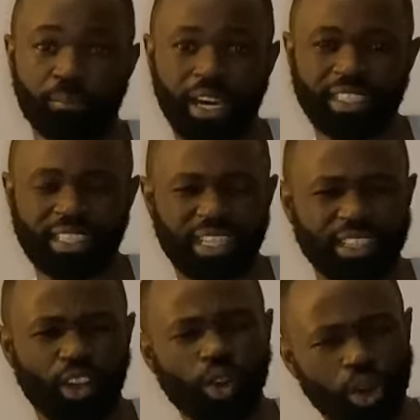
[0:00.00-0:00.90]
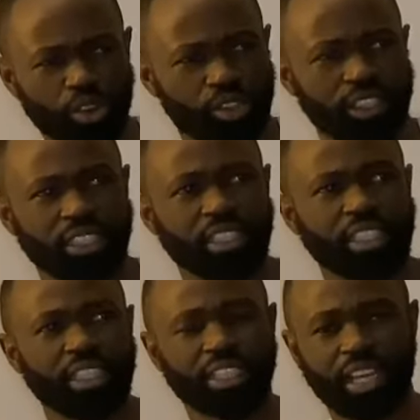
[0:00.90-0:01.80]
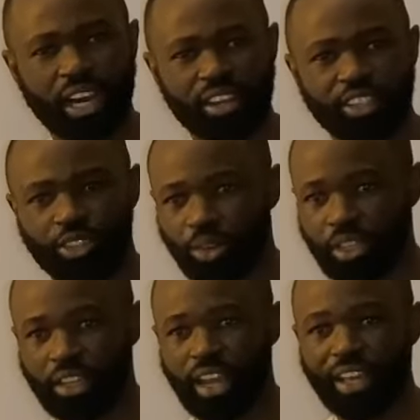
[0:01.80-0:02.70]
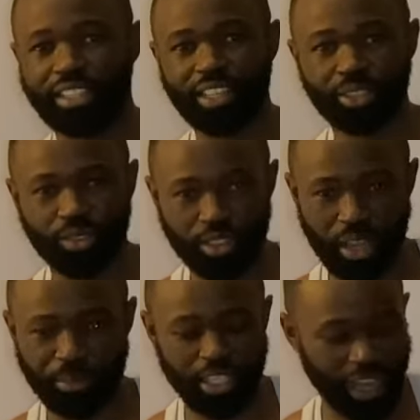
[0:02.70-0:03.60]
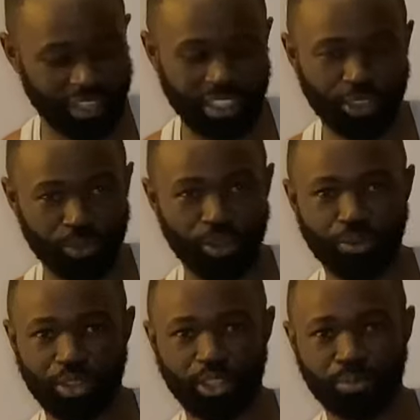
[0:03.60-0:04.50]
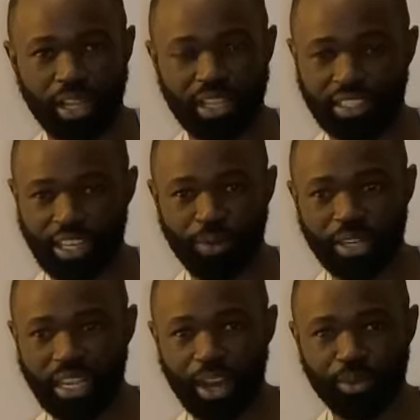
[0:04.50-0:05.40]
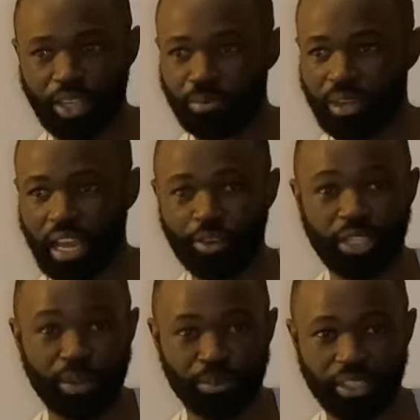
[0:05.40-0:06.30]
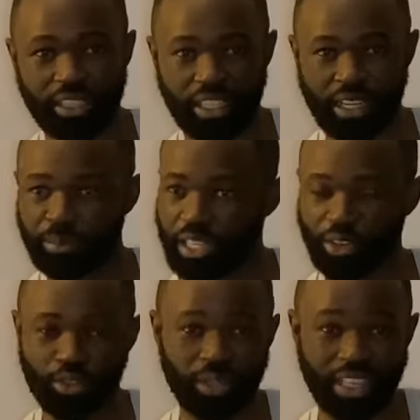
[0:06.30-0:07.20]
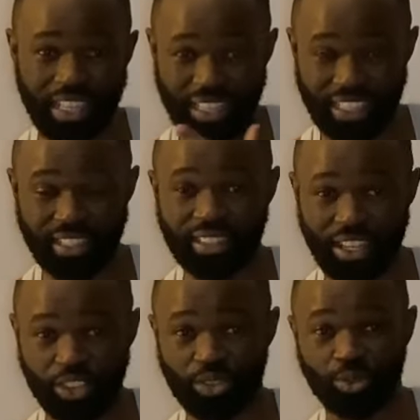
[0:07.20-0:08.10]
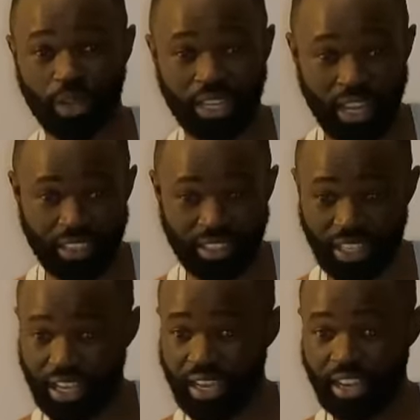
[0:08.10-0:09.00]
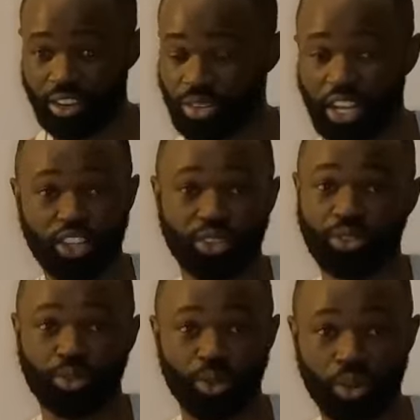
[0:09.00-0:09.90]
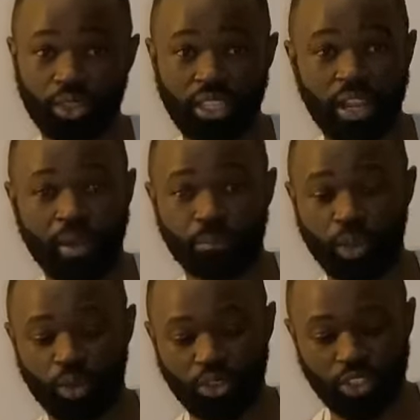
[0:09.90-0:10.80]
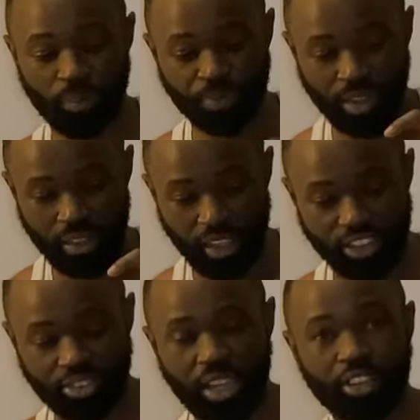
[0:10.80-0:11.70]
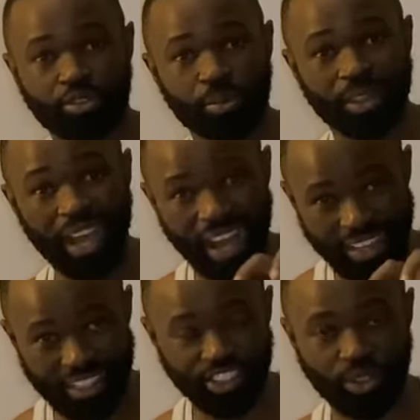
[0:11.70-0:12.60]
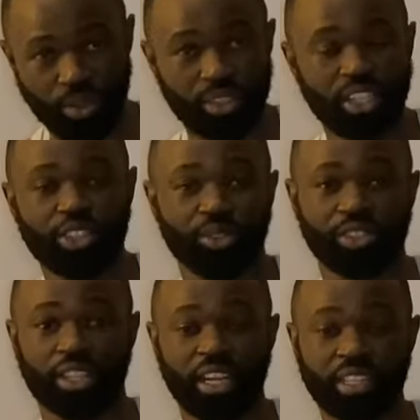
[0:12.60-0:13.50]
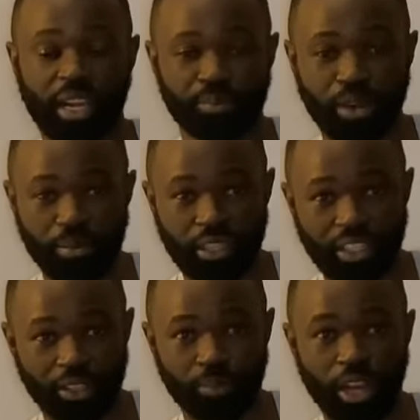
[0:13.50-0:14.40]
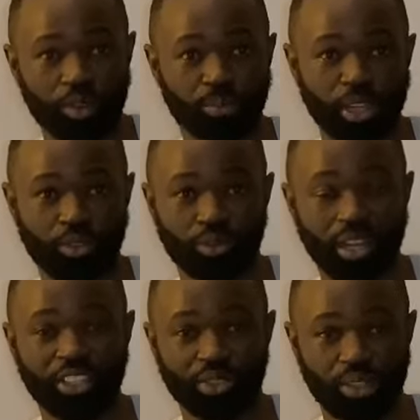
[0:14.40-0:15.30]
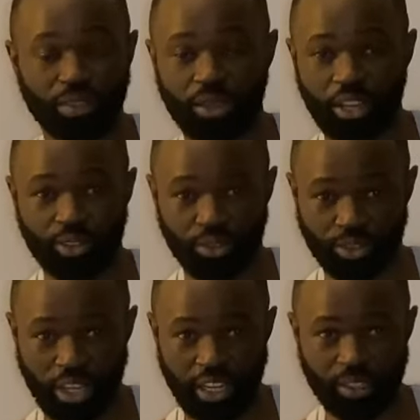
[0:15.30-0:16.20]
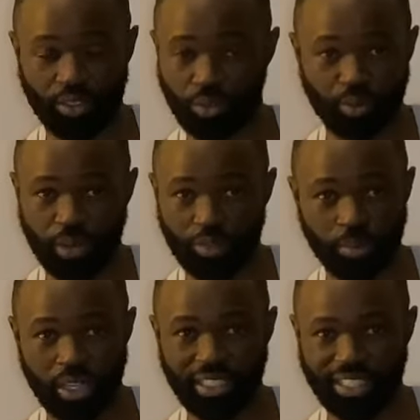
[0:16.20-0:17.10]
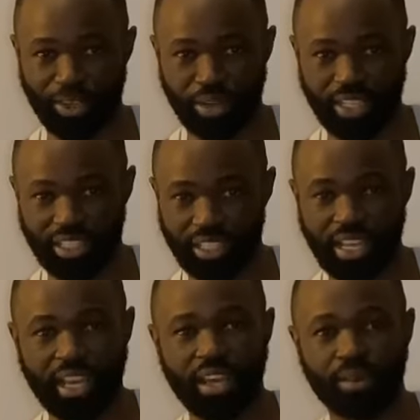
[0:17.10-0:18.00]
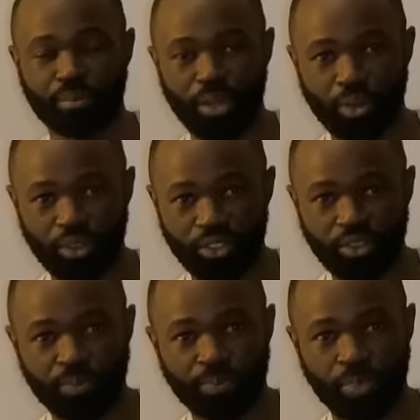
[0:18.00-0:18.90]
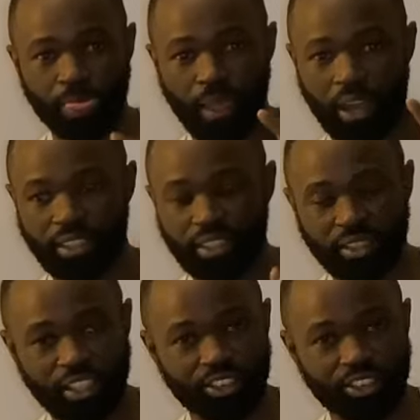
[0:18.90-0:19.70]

But the cold in Carrington, I just feel for these players, and I wonder how they play, how their bodies adapt. I don't know whether there are things they use to enhance their reaction to cold, because they train from the hardest conditions, and probably that is part of why it's so difficult to train and to play for Manchester United, because the